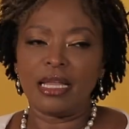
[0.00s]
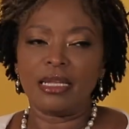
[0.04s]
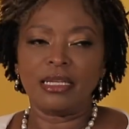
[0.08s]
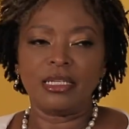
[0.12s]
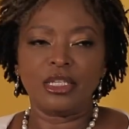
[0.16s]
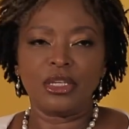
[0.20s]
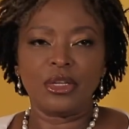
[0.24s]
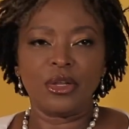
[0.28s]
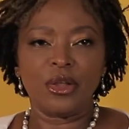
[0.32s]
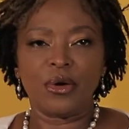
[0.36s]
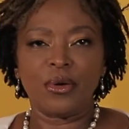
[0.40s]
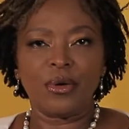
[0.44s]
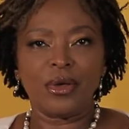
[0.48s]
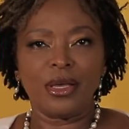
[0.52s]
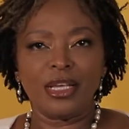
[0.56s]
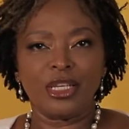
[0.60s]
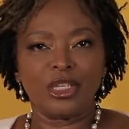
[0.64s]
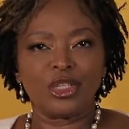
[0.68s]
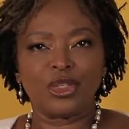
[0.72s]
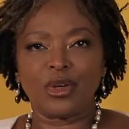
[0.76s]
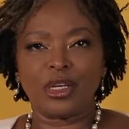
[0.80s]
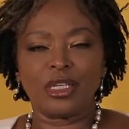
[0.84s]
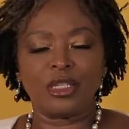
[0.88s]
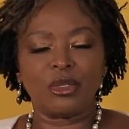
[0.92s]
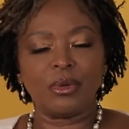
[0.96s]
And you know,
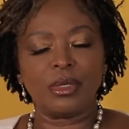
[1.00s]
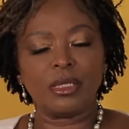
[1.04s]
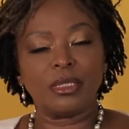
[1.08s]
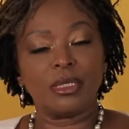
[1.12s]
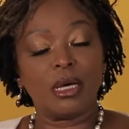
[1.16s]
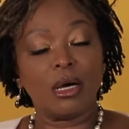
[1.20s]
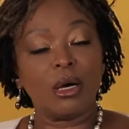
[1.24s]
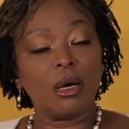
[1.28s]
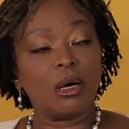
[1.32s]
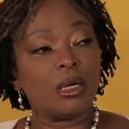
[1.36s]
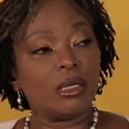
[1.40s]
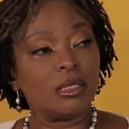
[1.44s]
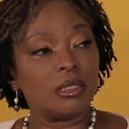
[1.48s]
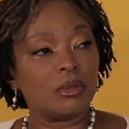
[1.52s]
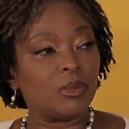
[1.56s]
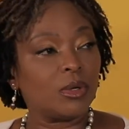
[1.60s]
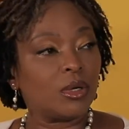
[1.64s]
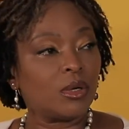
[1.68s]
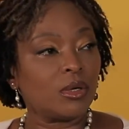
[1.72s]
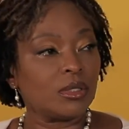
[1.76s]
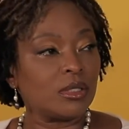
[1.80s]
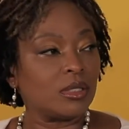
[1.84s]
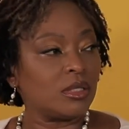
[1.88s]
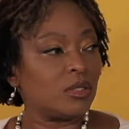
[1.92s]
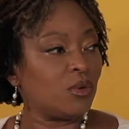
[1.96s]
he straight away said, oh, it's
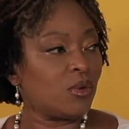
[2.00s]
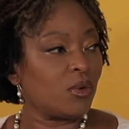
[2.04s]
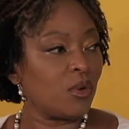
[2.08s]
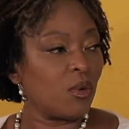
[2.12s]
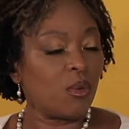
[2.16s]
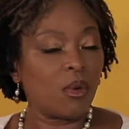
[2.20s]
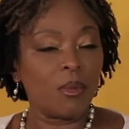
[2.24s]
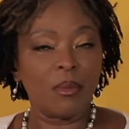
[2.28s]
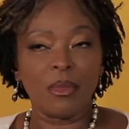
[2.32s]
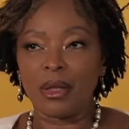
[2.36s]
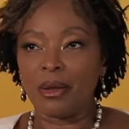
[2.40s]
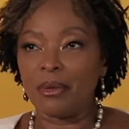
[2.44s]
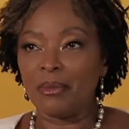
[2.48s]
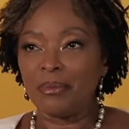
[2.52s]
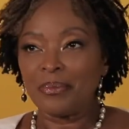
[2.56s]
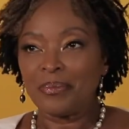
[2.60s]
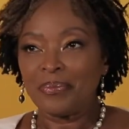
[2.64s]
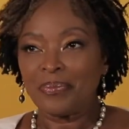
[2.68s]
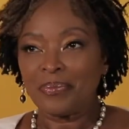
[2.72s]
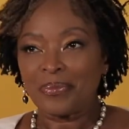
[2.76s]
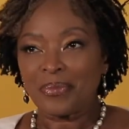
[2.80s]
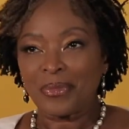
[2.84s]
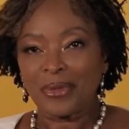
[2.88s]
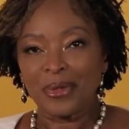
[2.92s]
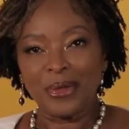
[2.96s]
because you're a woman.
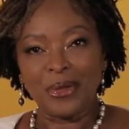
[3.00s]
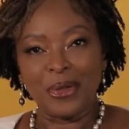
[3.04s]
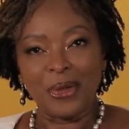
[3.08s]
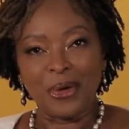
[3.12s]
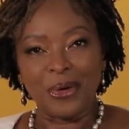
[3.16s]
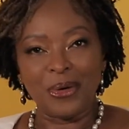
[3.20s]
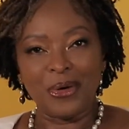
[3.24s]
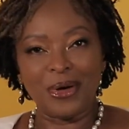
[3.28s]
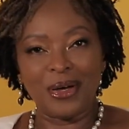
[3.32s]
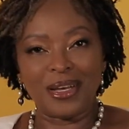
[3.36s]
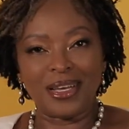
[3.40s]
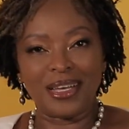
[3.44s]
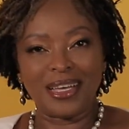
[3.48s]
You know,